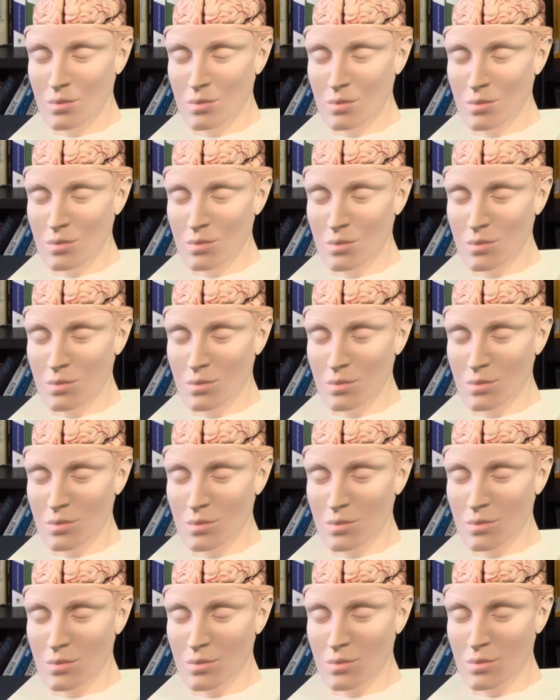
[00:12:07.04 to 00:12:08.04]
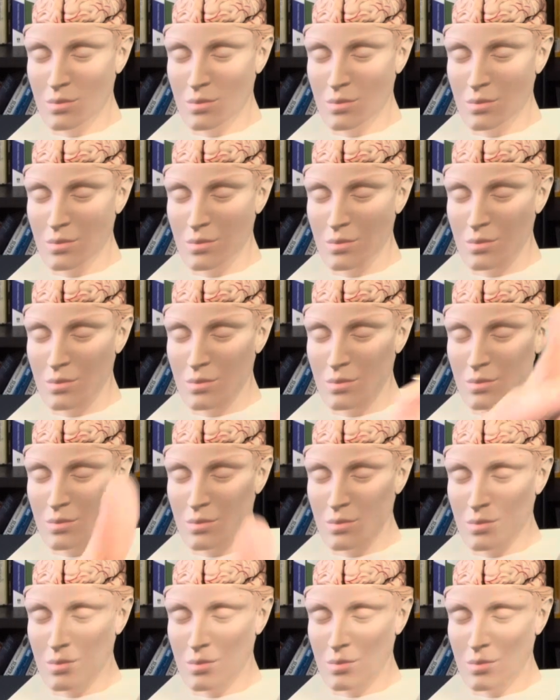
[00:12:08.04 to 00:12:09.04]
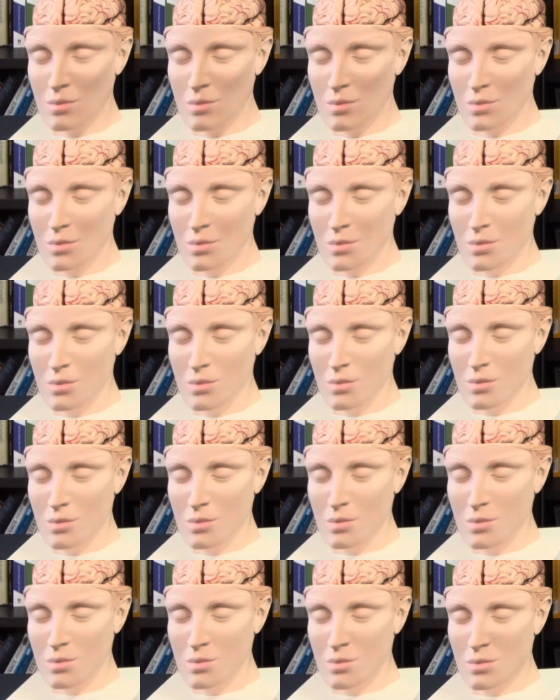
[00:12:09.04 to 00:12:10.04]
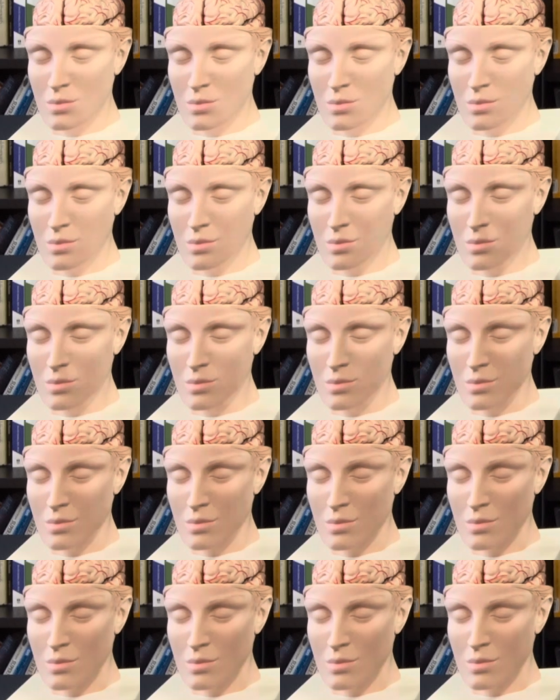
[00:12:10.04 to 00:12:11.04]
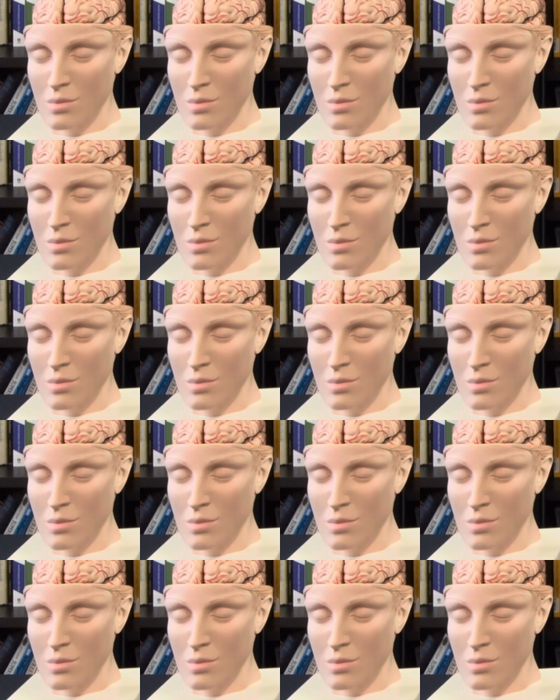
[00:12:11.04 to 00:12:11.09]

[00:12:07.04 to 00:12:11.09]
(silent)